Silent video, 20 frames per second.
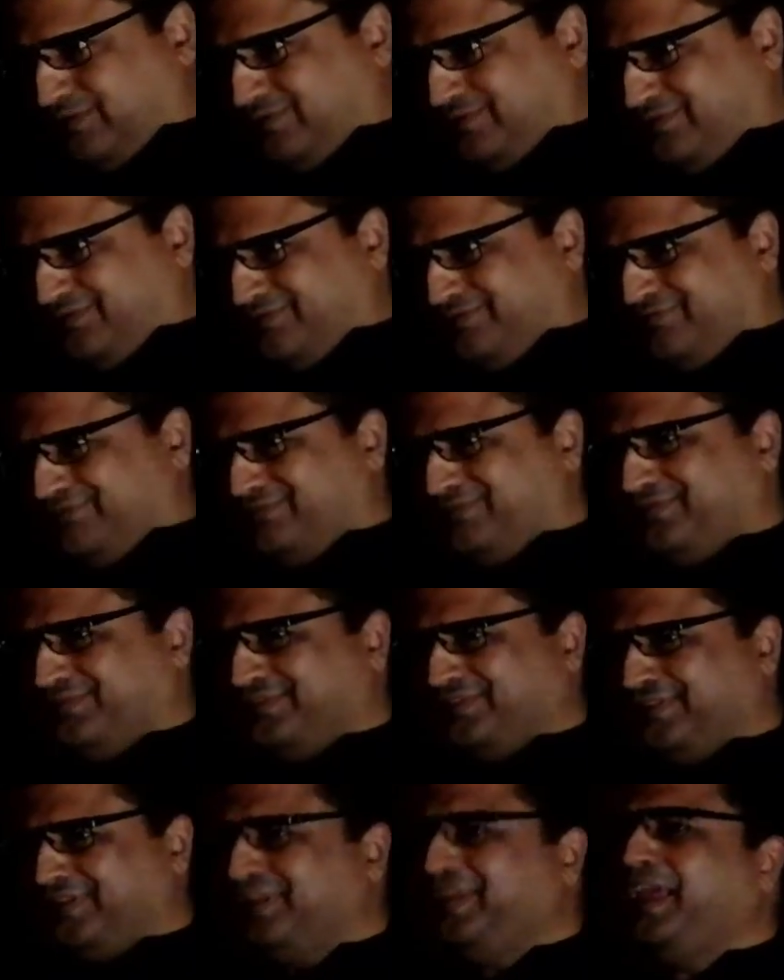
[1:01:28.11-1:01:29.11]
I ask you through
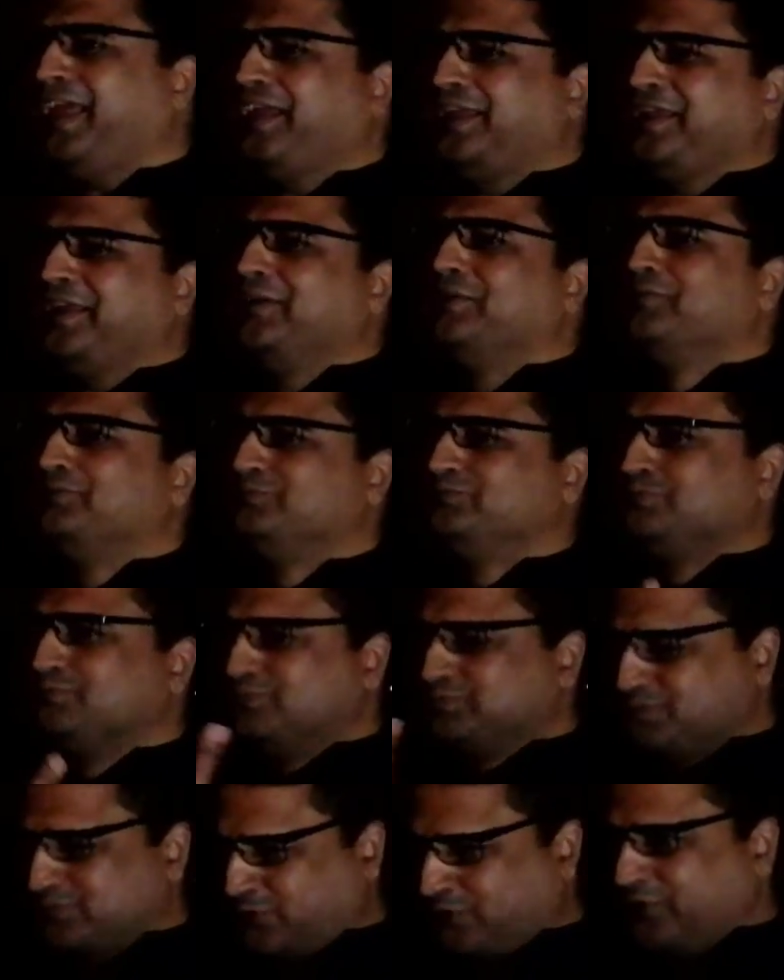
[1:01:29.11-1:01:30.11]
the love yeah, that I have in my
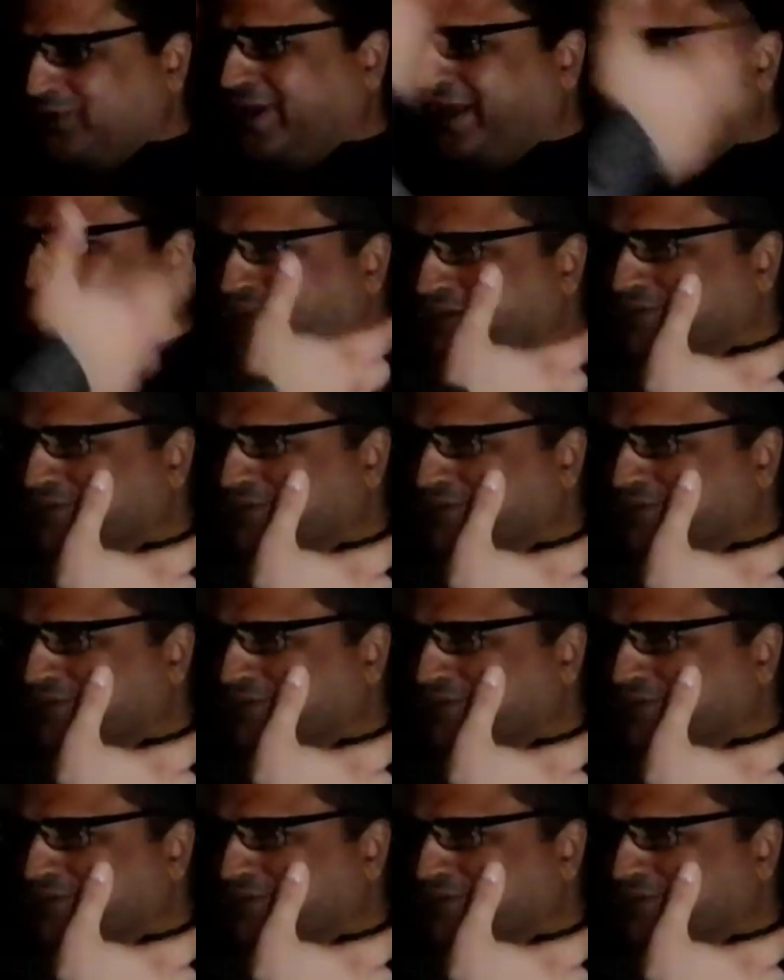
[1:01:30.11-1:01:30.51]
heart to the